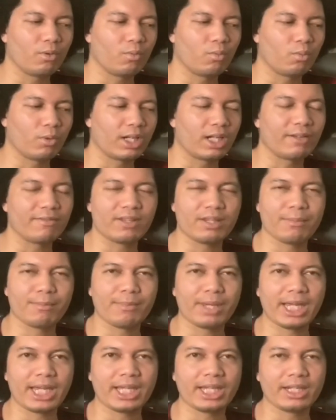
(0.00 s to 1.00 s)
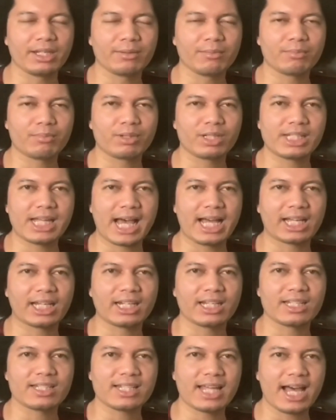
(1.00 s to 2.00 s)
of the main
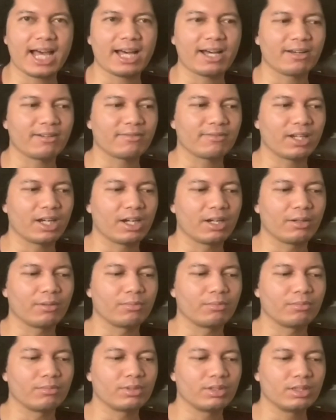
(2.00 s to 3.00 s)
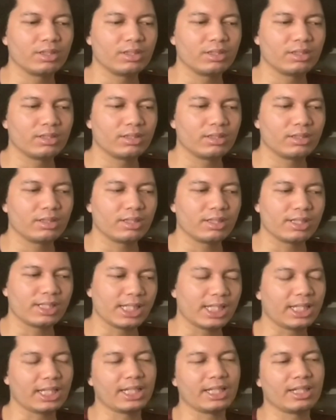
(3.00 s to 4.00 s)
protagonists have,
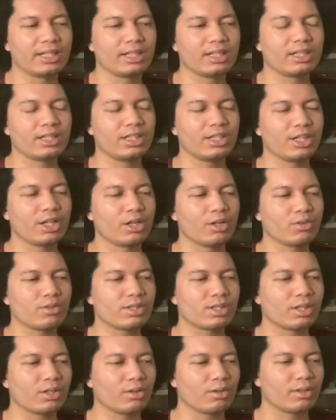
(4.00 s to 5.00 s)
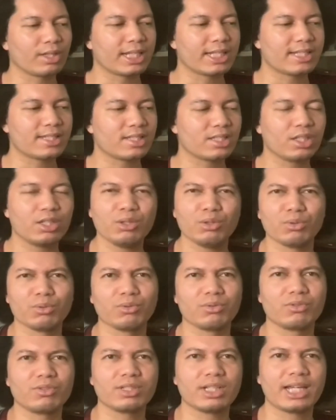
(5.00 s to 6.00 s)
Dean, you know, so that's
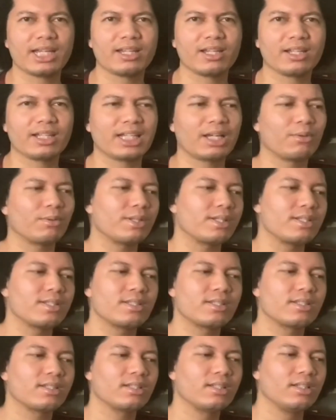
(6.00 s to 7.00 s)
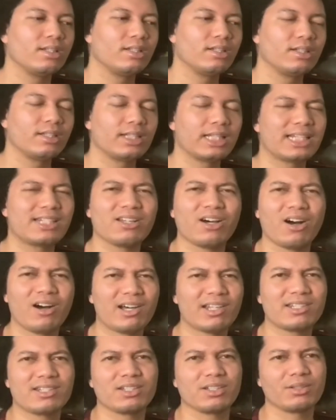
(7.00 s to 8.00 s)
huge. I thought that was, that's
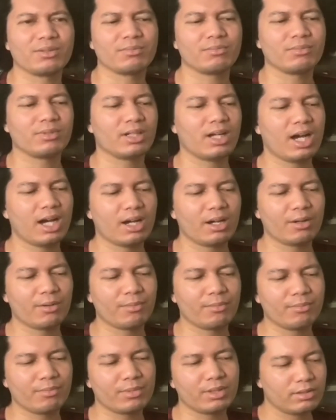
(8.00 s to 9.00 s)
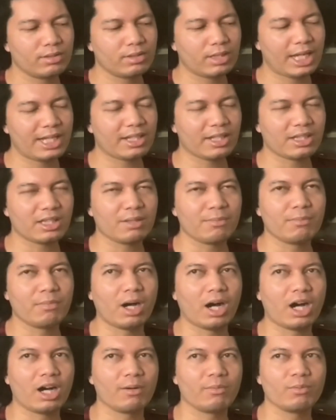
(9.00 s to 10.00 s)
awesome. I thought the
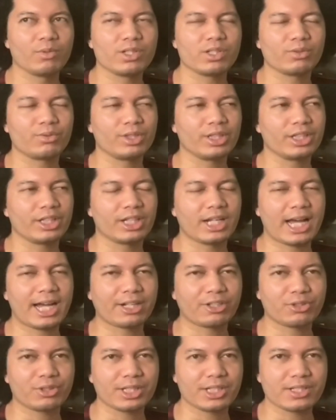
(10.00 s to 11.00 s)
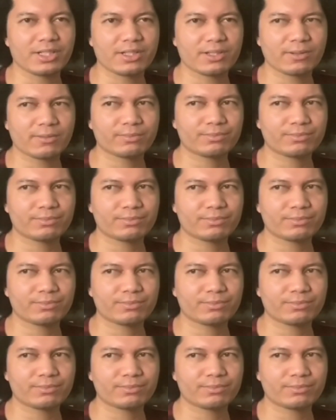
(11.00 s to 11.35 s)
mom was a really good actress.